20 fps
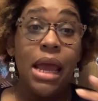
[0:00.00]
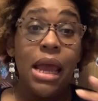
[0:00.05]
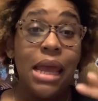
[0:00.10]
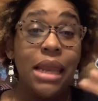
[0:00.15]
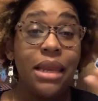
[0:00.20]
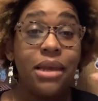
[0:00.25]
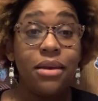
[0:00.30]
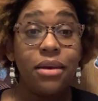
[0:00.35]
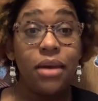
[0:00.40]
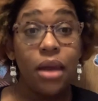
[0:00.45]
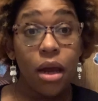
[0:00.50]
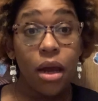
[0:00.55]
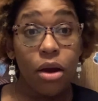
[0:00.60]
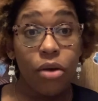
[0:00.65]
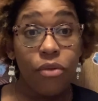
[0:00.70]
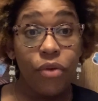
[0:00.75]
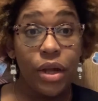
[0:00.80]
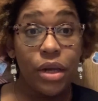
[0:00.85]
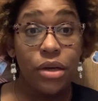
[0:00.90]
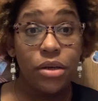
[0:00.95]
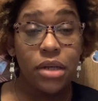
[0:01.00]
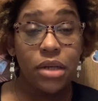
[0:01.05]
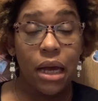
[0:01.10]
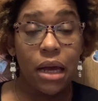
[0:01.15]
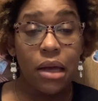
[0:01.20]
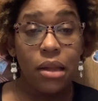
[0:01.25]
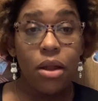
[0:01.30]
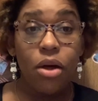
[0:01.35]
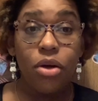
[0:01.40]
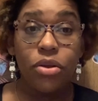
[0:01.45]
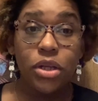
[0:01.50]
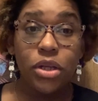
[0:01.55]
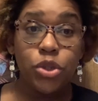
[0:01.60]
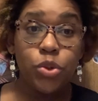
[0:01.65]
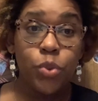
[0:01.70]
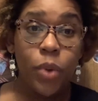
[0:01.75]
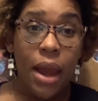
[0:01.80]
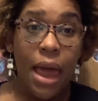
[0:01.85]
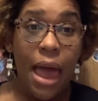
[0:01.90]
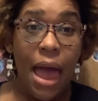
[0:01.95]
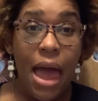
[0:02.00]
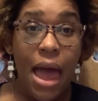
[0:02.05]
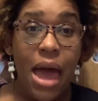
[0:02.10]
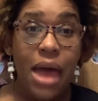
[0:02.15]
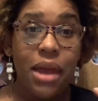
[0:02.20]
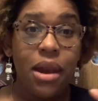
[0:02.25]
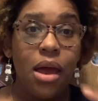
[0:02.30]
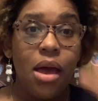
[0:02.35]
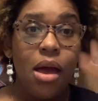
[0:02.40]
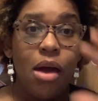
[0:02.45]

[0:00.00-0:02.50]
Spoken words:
any narrator dialogue that you want to add.